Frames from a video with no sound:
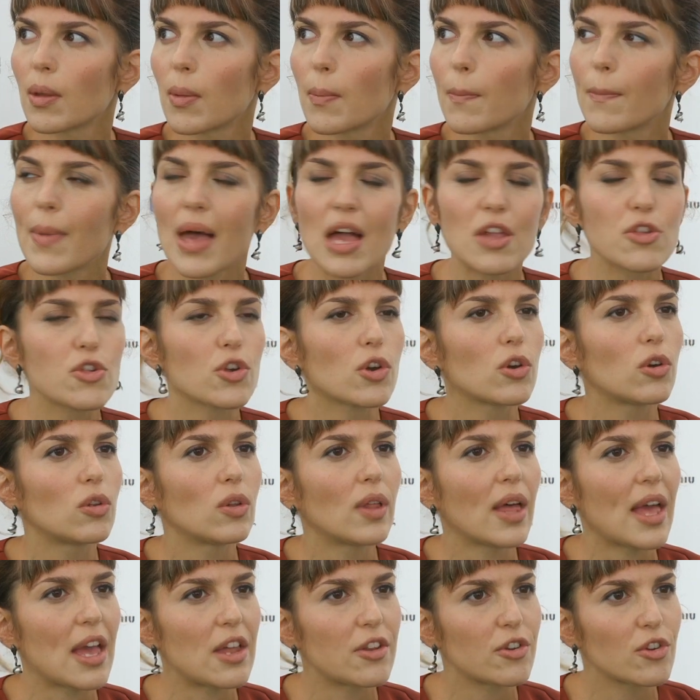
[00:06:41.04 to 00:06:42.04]

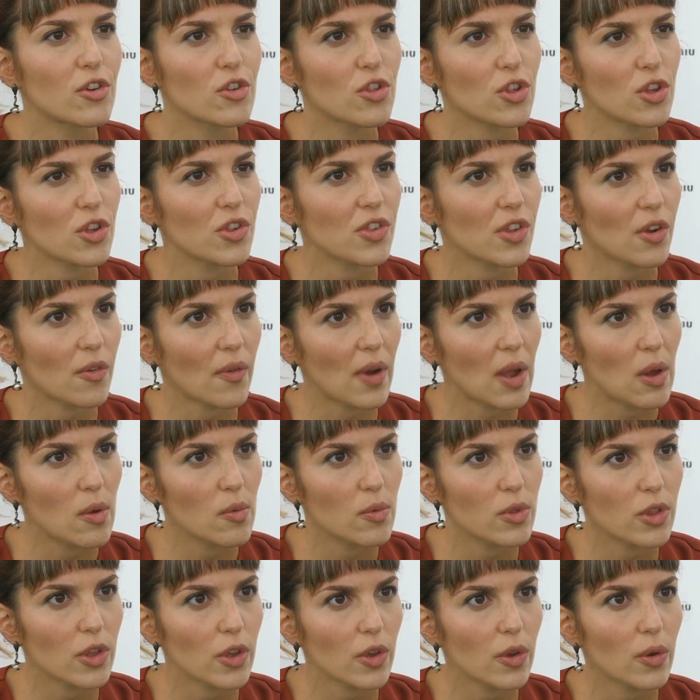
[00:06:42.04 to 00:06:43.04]
magical energies
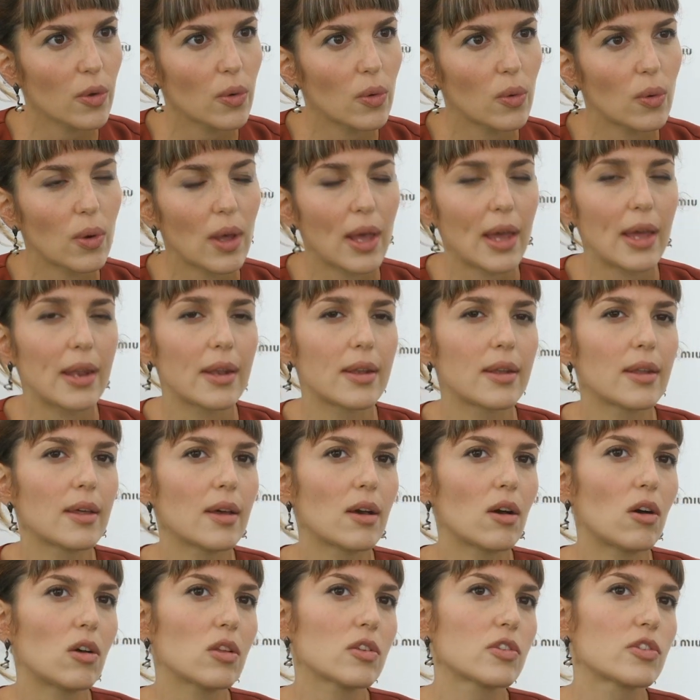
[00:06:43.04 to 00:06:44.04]
around you. And
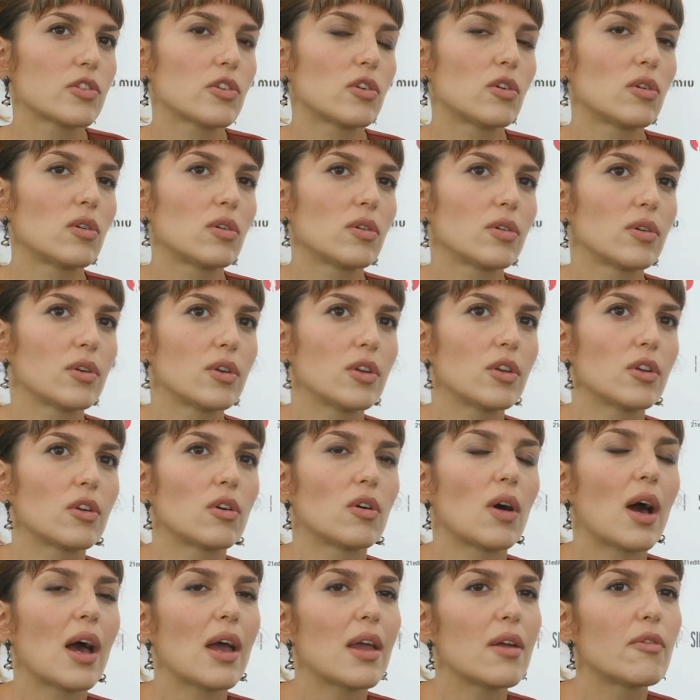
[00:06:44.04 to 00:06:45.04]
also, you
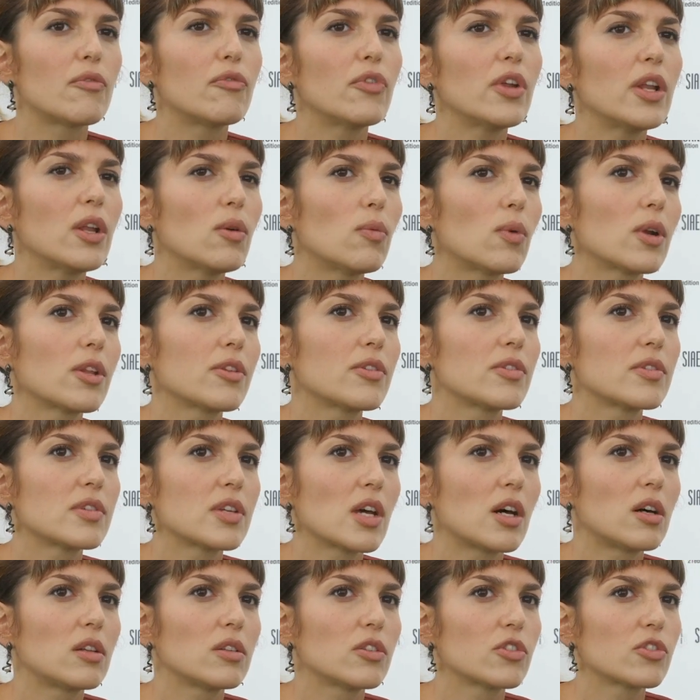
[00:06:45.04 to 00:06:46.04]
know, I really wanted to
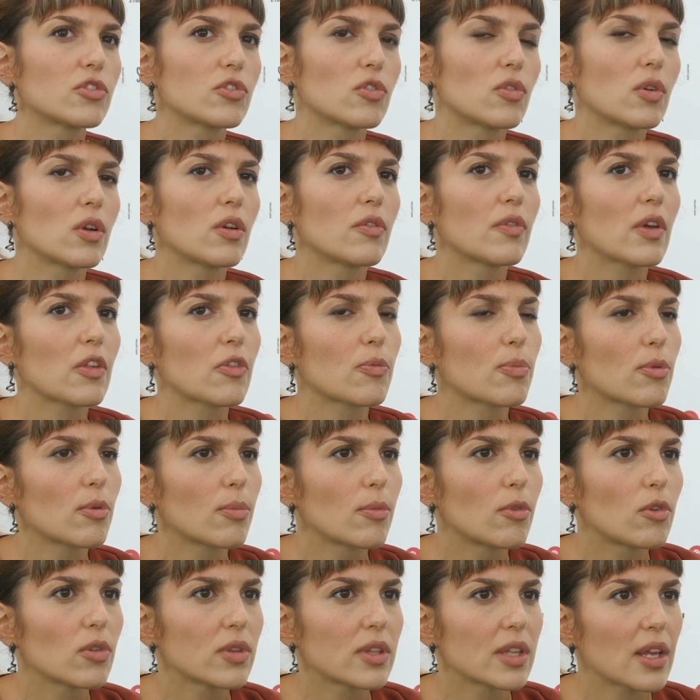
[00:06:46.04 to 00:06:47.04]
tell the story of
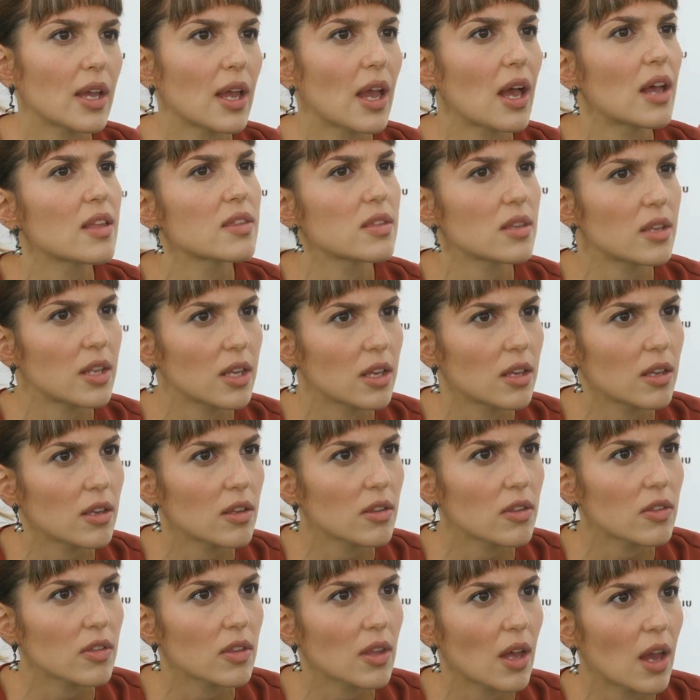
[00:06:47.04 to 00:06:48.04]
Aspromonte as it
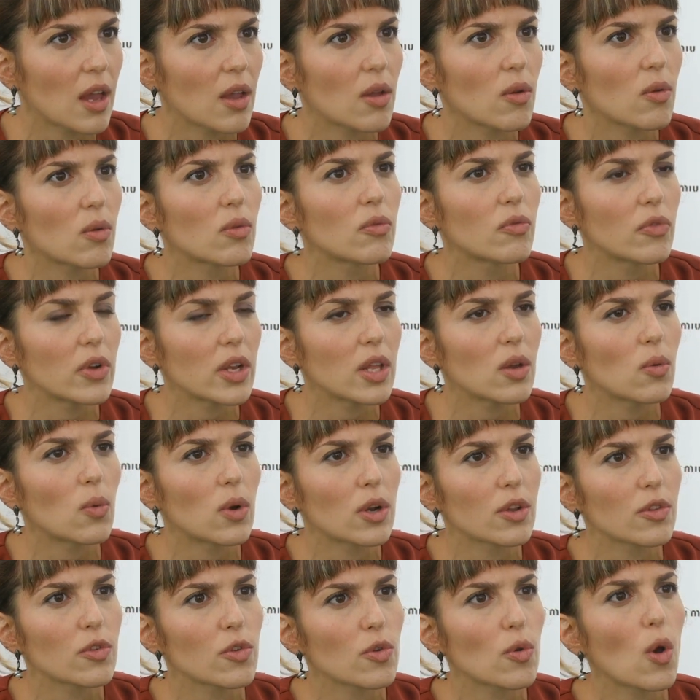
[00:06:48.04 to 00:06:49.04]
is. I really
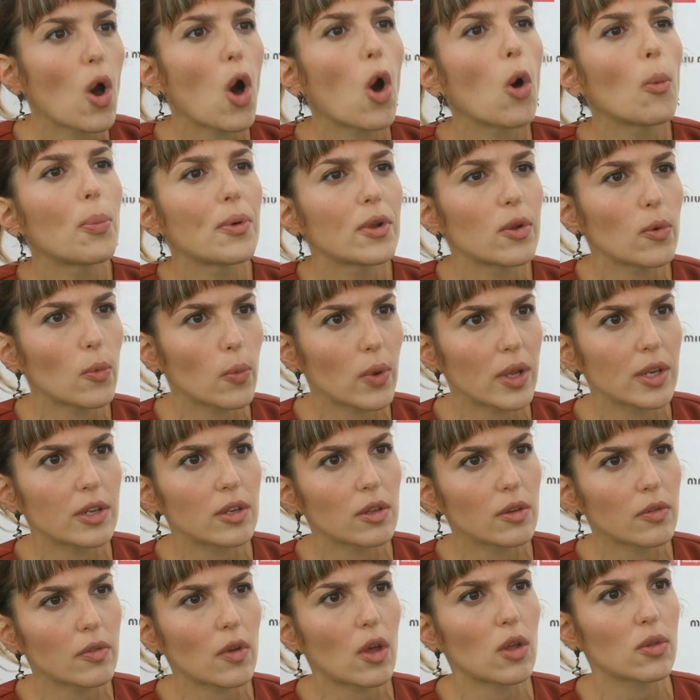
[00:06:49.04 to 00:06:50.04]
wanted to open a
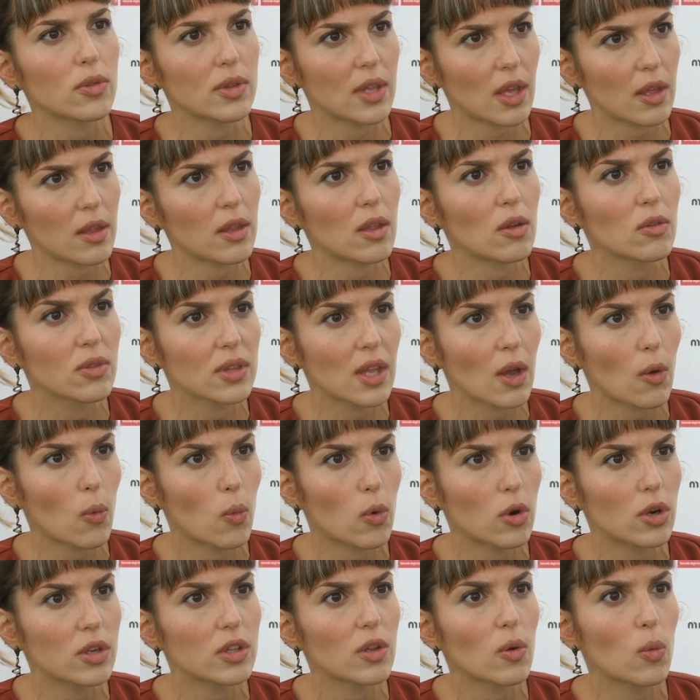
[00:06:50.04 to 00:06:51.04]
window on that
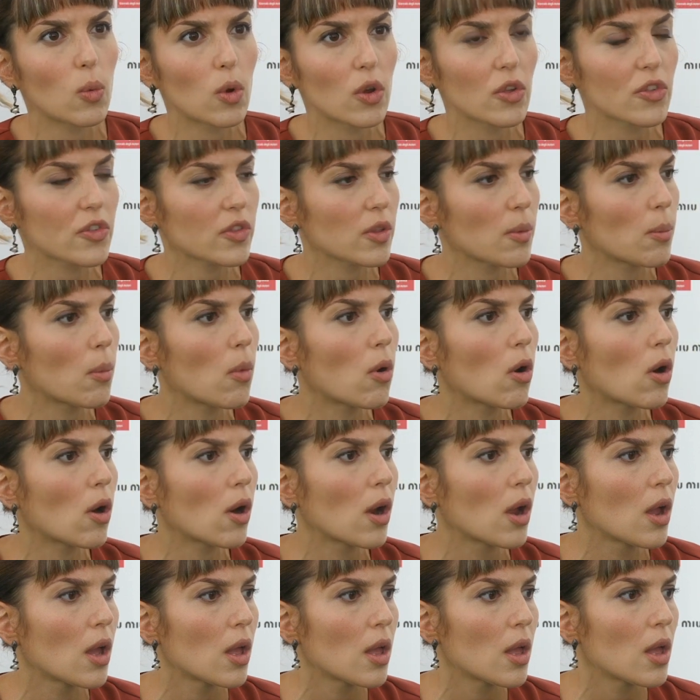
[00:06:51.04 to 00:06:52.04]
word that was the
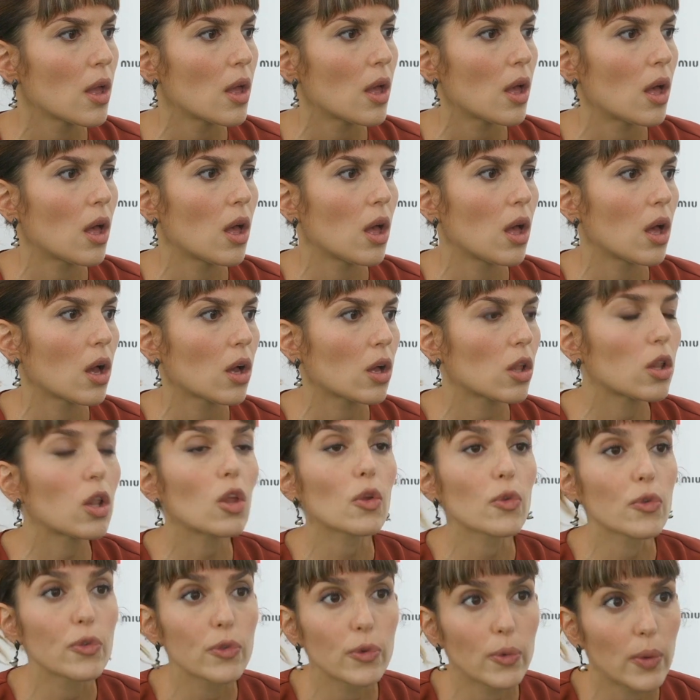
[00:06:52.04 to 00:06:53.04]
more
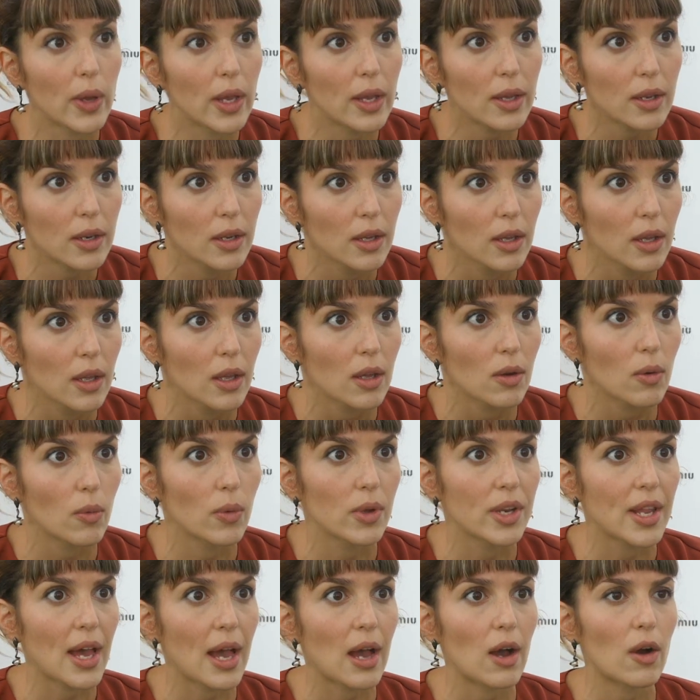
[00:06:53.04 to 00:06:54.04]
close to it,
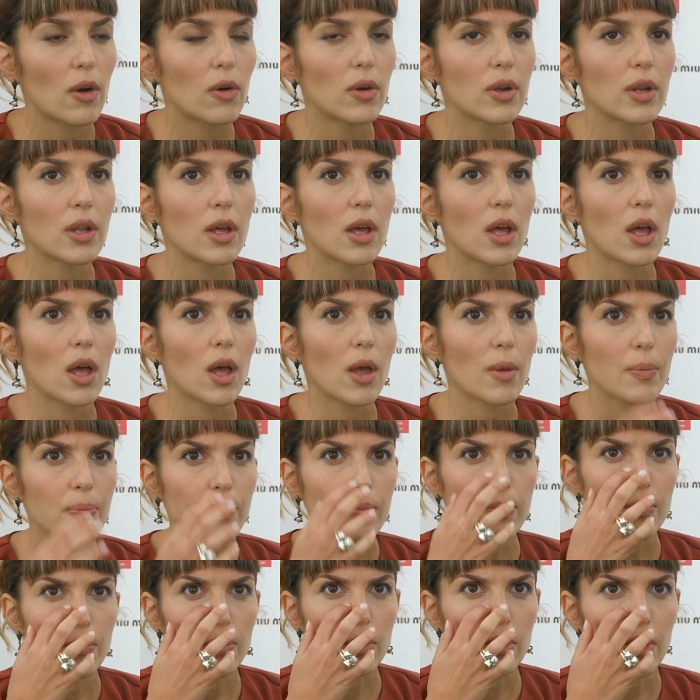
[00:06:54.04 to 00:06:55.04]
without
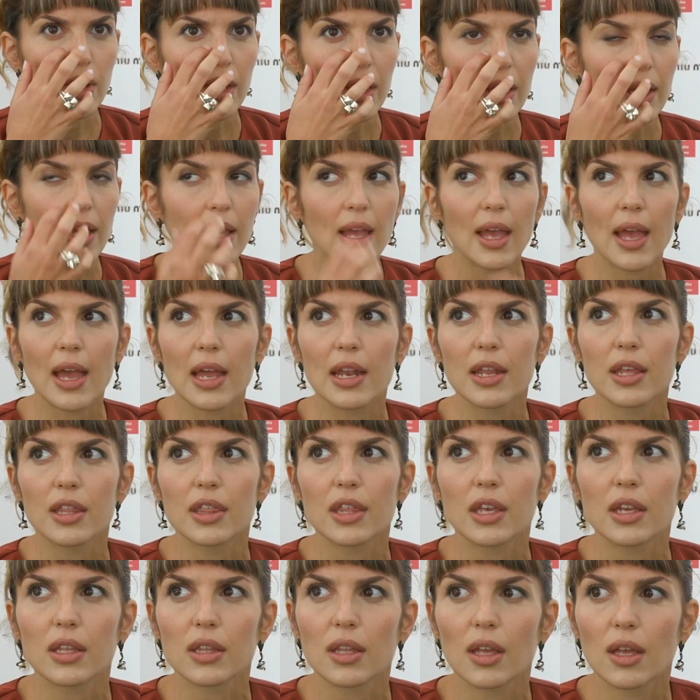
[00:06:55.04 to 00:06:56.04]
putting
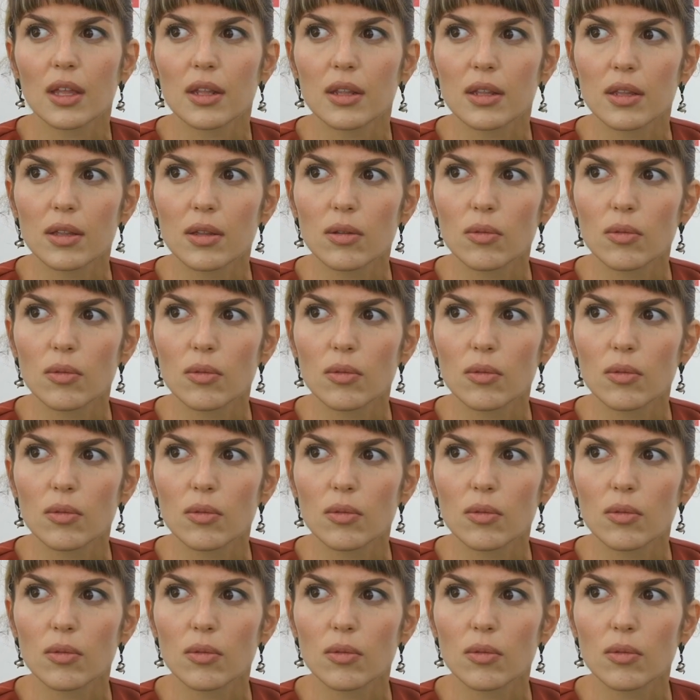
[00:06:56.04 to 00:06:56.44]
anything that